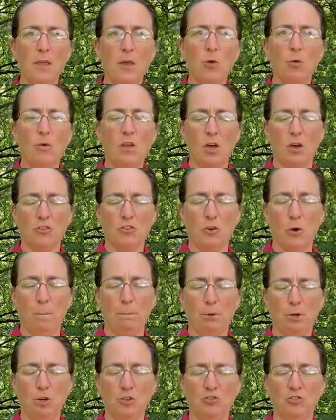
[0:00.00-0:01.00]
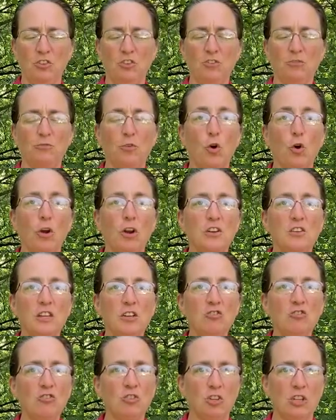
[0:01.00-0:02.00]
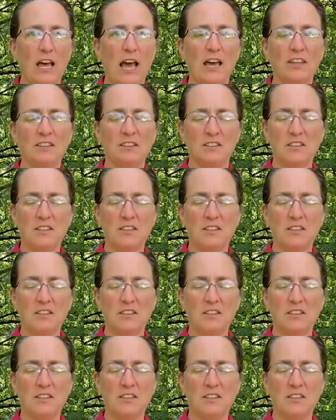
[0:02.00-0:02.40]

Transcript: We also purchased 4 additional lots